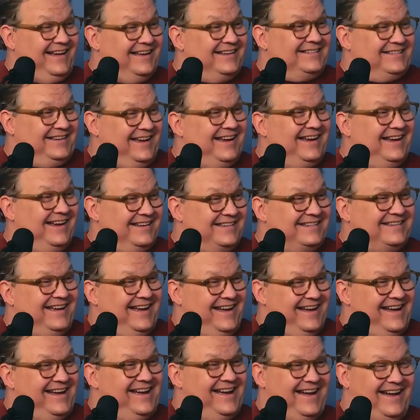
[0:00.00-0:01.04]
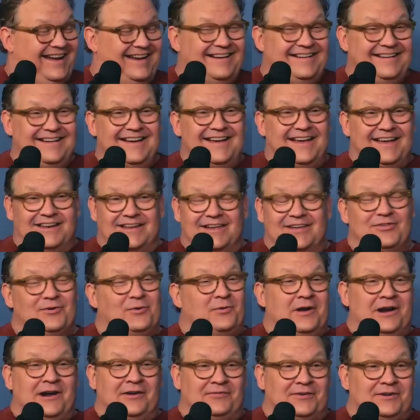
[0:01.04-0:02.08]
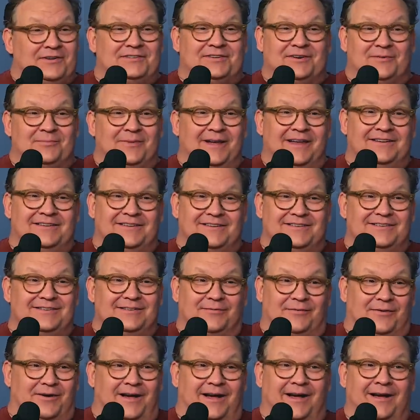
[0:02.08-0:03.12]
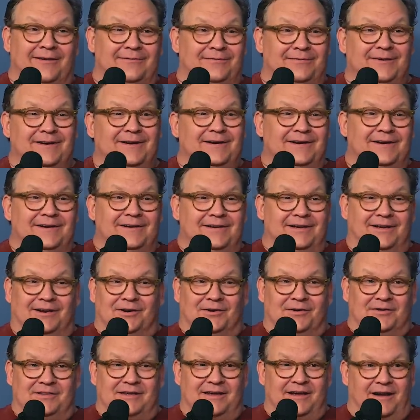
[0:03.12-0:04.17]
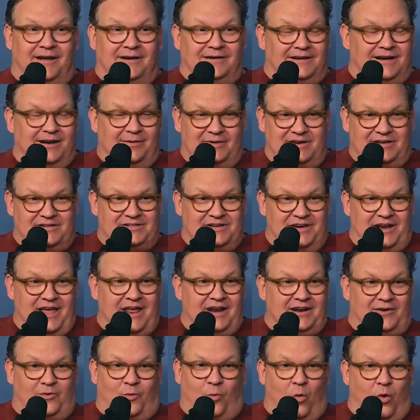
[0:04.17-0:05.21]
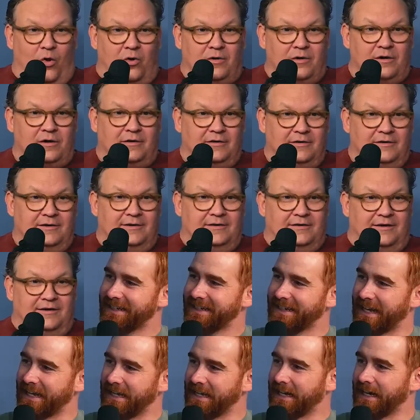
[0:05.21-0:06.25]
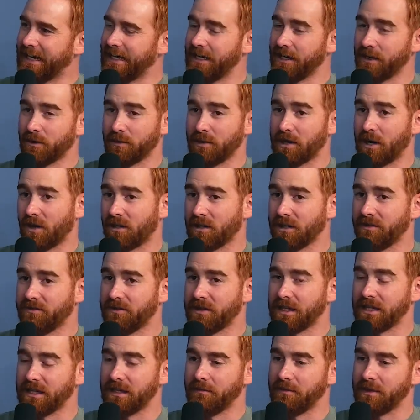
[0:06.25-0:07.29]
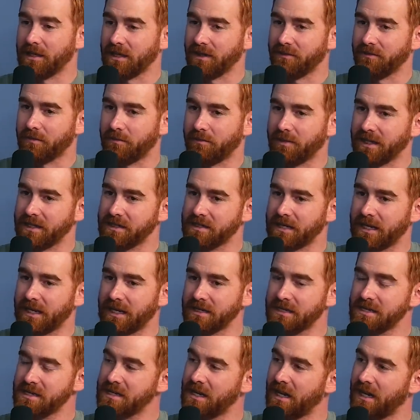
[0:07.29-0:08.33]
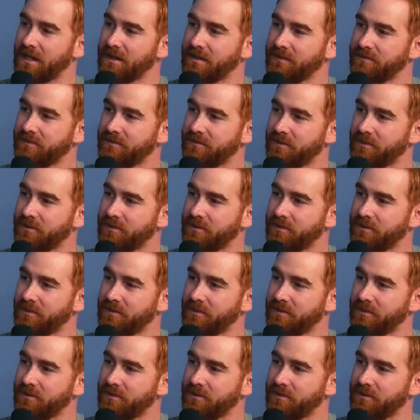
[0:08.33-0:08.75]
of how it goes. I guess. Yeah, yeah. Neither one of us are meant to survive, you know, the oncoming genetic war. And here we are living in the middle of a place that has sun